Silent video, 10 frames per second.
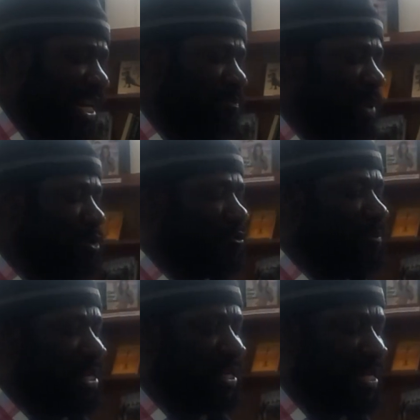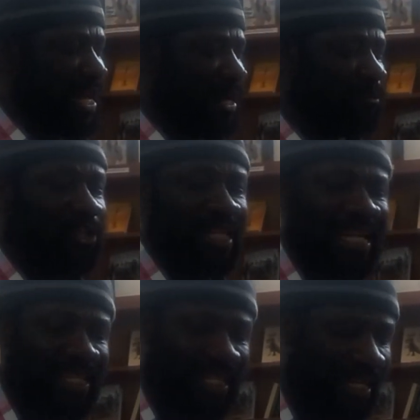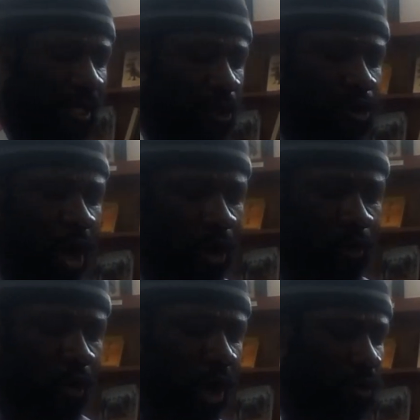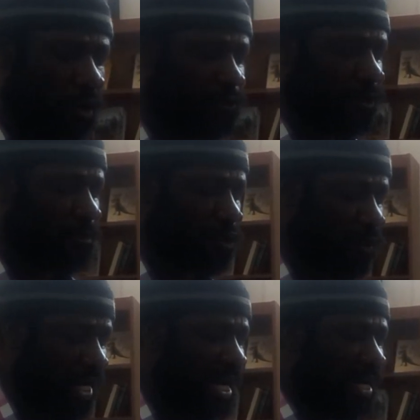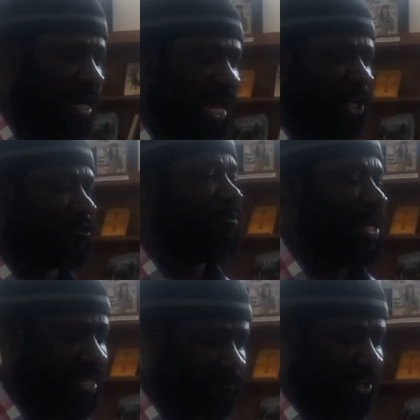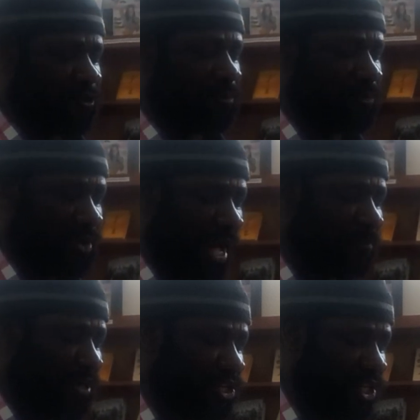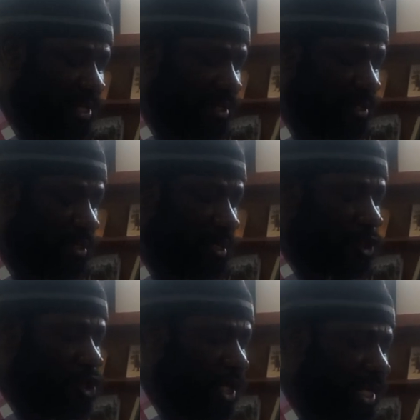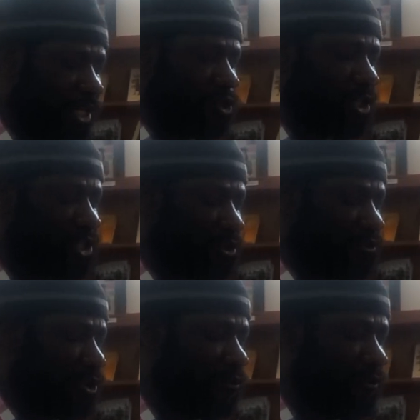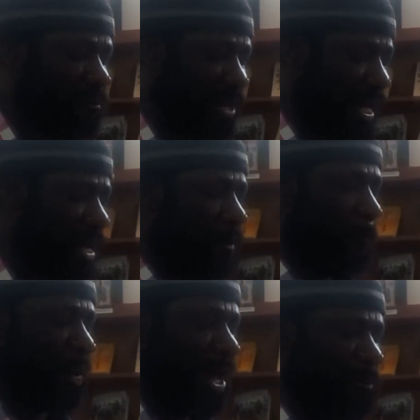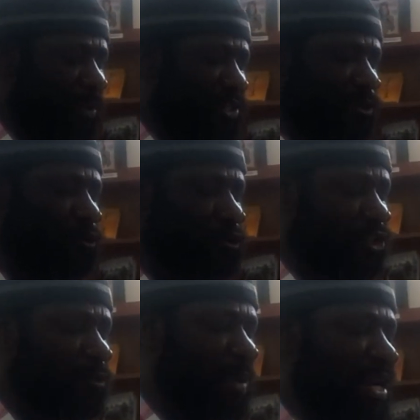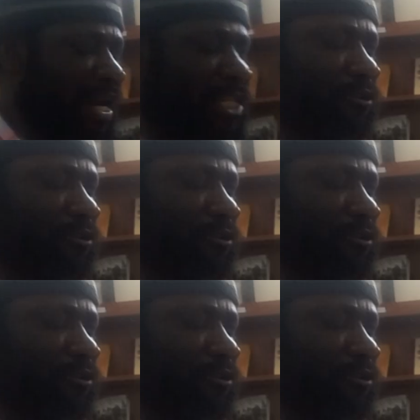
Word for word: and memory of Mandela, Muzansi, long walk of Sobukwe, land of metaphor and of ambition. Shocking toxic xenophobia, babies lulled to sleep by runs